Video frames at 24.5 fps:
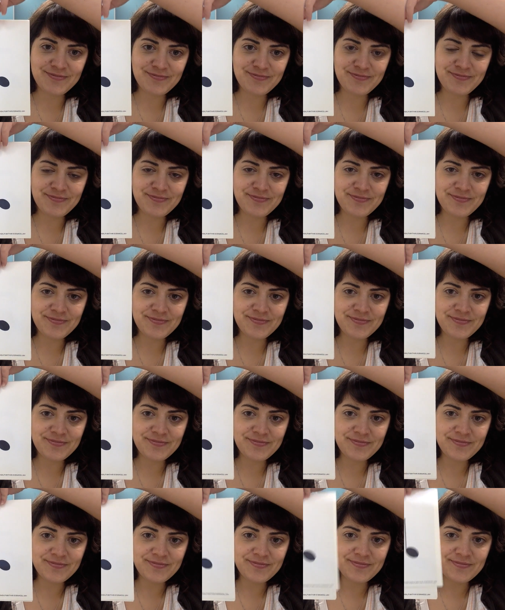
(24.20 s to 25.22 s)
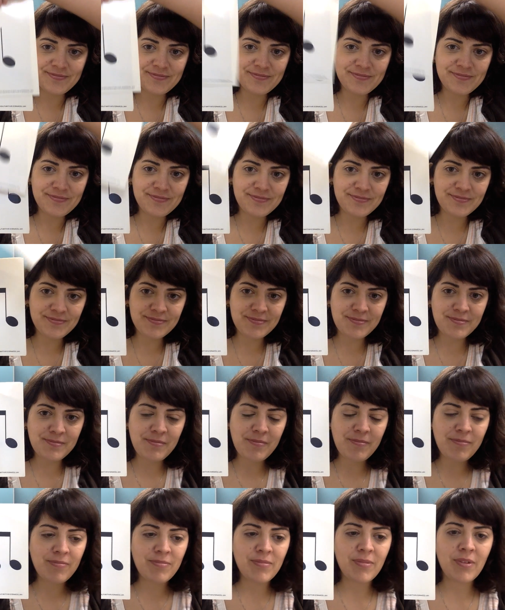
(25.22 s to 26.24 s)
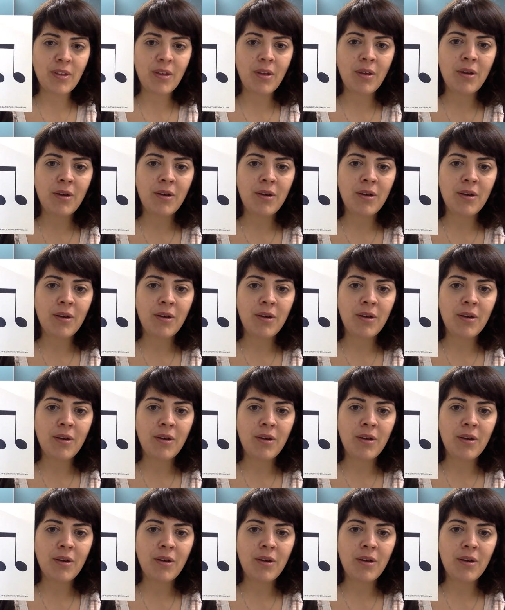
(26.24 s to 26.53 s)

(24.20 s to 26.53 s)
(no one is talking)